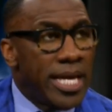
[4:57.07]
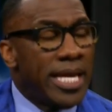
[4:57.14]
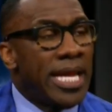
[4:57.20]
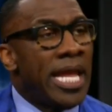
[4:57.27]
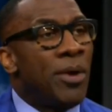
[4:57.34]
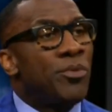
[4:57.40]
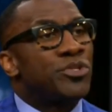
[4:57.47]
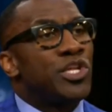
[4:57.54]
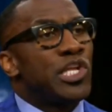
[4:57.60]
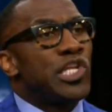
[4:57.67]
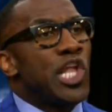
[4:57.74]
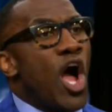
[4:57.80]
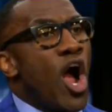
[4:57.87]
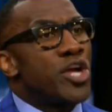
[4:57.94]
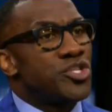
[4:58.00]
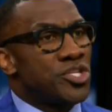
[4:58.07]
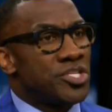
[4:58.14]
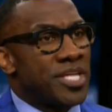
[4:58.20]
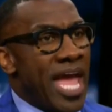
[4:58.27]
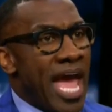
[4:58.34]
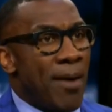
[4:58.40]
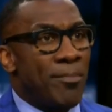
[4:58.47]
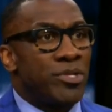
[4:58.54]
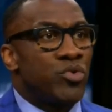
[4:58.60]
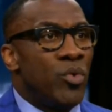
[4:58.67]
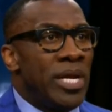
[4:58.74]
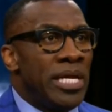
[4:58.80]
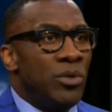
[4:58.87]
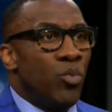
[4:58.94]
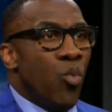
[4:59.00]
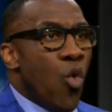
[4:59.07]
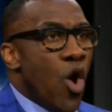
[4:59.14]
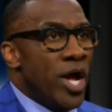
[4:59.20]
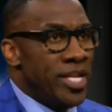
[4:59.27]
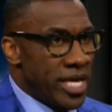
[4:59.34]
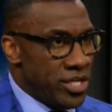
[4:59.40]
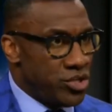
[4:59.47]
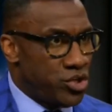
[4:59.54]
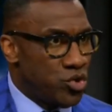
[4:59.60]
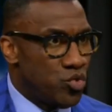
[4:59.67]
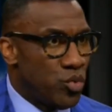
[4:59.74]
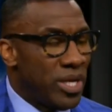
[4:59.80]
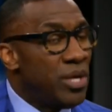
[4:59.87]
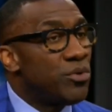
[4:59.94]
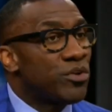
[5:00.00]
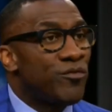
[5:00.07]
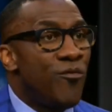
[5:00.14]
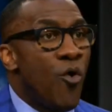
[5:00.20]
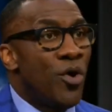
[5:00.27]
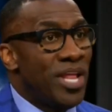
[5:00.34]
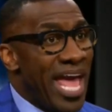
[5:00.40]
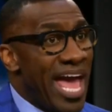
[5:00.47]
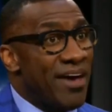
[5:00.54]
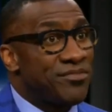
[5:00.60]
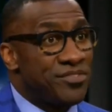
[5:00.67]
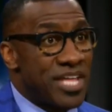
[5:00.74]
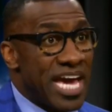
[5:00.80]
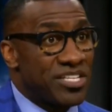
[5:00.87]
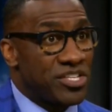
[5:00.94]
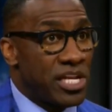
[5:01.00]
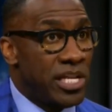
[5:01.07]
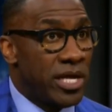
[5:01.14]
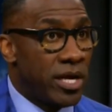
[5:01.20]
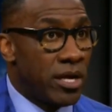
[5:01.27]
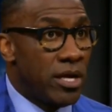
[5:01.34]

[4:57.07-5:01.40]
it was the largest gap between 1 and 2. He was 4.5 sacks clear